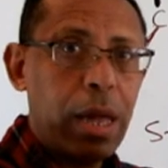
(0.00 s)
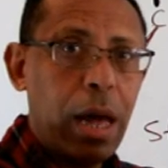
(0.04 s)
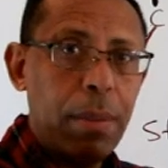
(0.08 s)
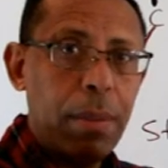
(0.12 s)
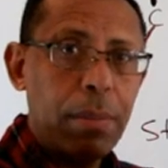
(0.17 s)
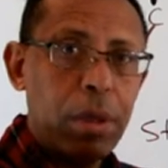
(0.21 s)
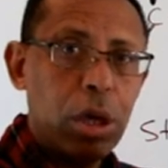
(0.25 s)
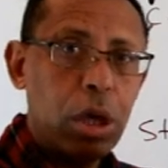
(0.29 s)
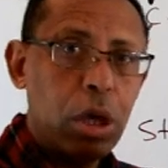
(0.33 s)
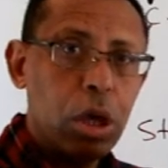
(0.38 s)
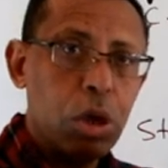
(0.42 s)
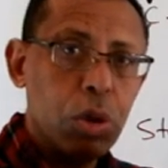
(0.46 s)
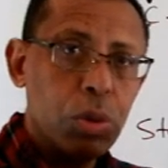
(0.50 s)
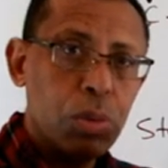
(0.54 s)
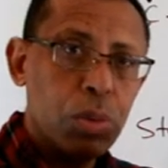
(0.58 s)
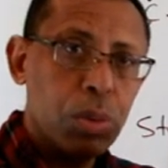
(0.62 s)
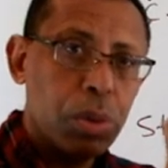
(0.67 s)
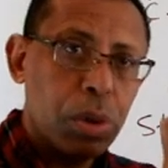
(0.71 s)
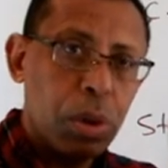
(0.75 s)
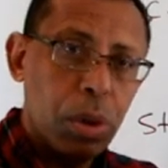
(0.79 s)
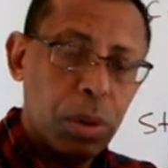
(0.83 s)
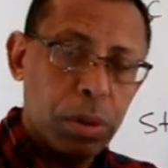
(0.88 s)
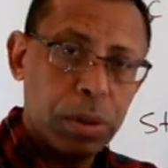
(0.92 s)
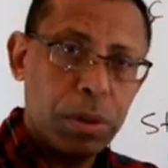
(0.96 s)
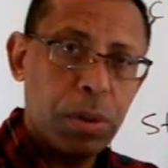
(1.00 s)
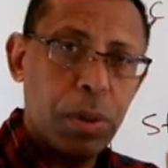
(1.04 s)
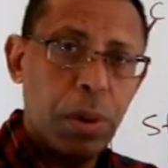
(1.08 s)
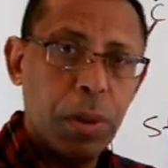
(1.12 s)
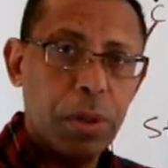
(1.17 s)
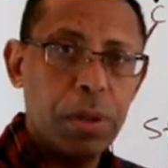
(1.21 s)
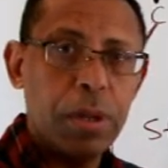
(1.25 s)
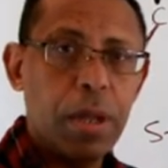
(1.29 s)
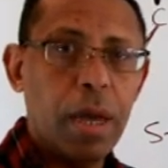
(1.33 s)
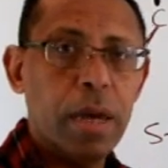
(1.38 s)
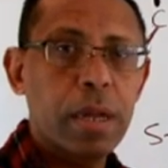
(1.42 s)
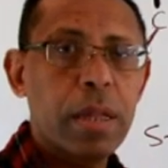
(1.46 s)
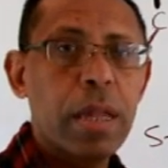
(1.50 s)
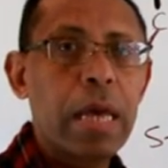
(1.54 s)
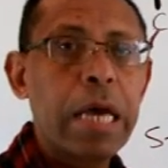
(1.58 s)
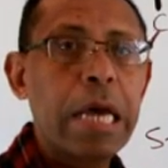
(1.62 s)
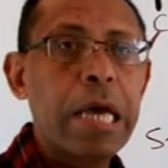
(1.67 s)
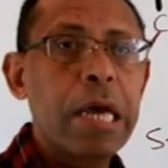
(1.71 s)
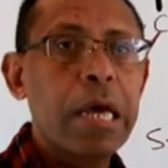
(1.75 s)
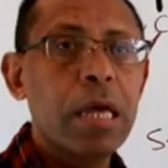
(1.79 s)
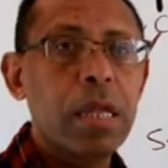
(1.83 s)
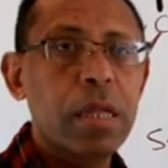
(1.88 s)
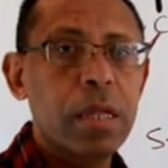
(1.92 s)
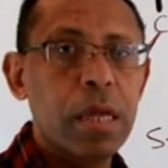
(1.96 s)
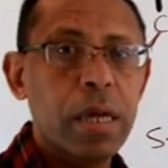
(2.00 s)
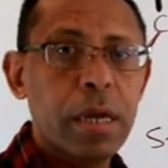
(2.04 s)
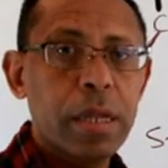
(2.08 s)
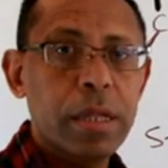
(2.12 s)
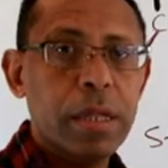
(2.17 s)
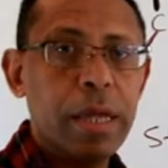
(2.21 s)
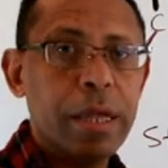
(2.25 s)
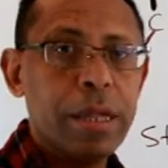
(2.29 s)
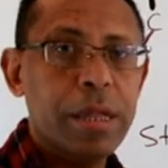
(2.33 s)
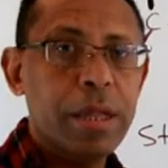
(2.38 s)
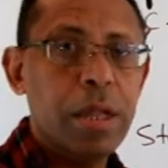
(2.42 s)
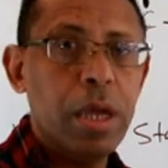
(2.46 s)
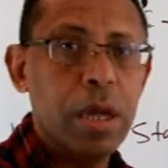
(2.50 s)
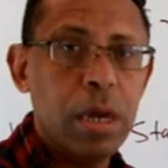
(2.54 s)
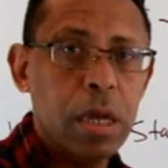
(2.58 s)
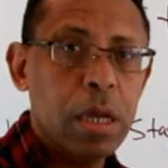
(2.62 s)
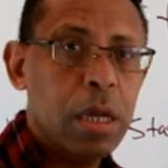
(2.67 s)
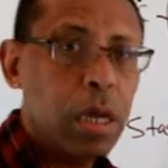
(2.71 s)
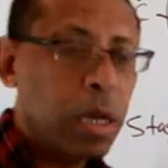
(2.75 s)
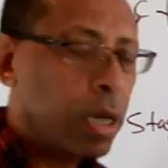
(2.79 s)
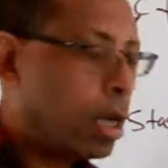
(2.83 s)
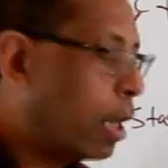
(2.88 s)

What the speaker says: coming into close contact, there is a steric